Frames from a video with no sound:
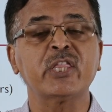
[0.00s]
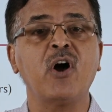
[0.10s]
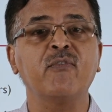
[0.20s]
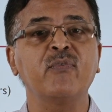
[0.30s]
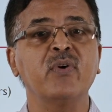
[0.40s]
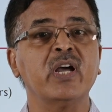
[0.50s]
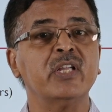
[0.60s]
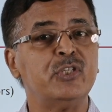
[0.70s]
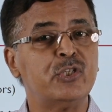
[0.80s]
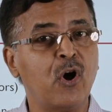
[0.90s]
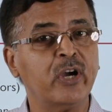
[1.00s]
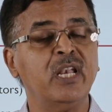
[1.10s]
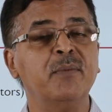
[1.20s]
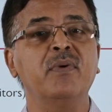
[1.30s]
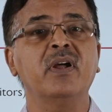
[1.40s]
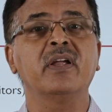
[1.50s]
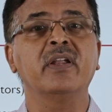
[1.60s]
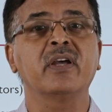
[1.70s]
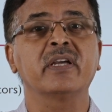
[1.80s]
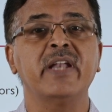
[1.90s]
of joint
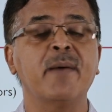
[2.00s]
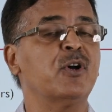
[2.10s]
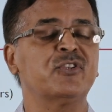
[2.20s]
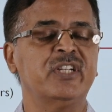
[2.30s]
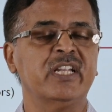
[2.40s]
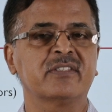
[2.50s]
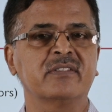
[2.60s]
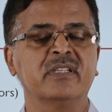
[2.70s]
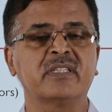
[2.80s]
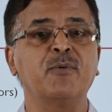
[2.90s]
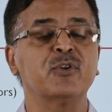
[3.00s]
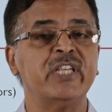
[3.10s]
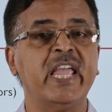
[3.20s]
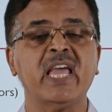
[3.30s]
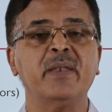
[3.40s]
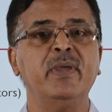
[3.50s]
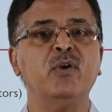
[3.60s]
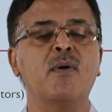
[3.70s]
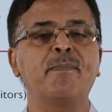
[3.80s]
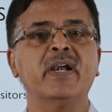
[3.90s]
depositors. Suppose A and B
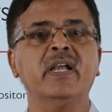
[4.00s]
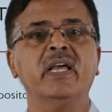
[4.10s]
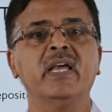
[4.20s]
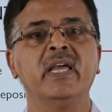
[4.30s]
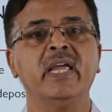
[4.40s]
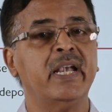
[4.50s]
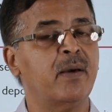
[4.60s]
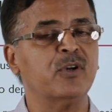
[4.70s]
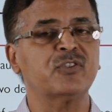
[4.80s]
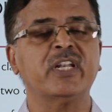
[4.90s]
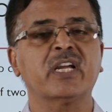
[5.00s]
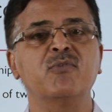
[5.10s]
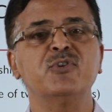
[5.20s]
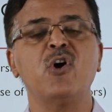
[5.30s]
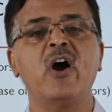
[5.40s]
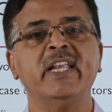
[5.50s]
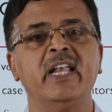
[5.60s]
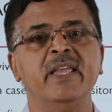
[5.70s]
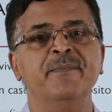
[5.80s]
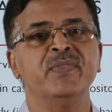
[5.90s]
opened a deposit account
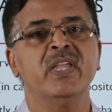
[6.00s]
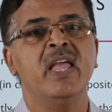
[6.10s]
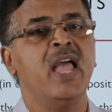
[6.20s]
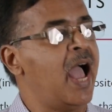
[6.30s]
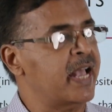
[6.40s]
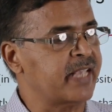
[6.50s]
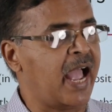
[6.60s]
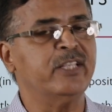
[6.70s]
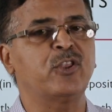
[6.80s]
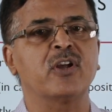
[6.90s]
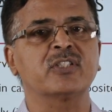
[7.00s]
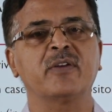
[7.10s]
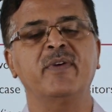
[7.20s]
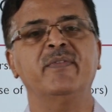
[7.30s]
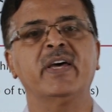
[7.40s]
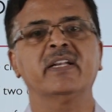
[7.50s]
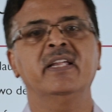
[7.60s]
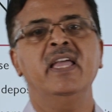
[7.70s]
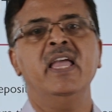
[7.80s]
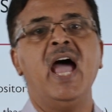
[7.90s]
jointly as either a survivor
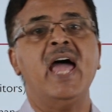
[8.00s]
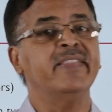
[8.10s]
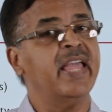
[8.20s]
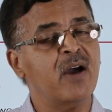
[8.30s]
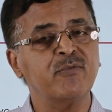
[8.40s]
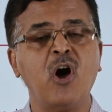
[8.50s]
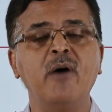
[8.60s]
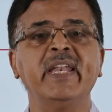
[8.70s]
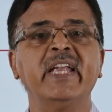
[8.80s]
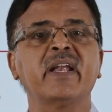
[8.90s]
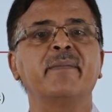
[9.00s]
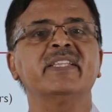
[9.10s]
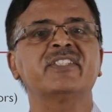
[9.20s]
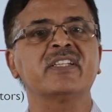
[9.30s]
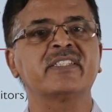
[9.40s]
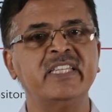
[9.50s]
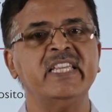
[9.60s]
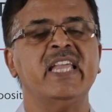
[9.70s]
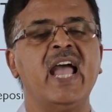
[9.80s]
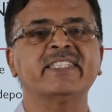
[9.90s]
and they have nominated Mr.
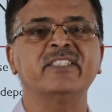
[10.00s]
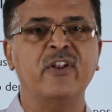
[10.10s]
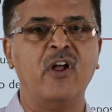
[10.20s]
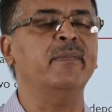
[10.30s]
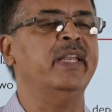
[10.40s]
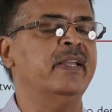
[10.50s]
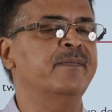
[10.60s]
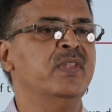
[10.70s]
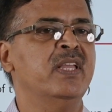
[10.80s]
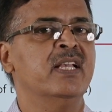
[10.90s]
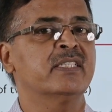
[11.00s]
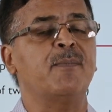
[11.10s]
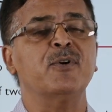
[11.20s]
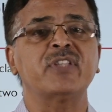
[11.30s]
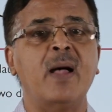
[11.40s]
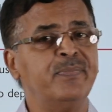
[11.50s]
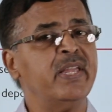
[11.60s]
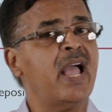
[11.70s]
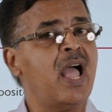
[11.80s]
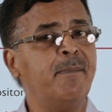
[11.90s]
C as the nominee. Suppose
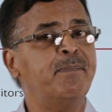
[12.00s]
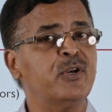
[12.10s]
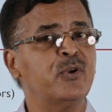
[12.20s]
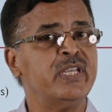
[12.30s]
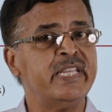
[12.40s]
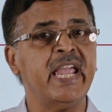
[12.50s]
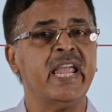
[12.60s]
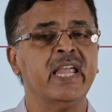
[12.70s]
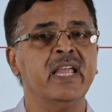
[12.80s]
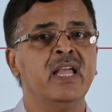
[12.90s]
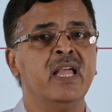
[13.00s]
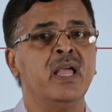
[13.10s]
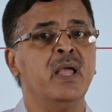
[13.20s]
something happened to A,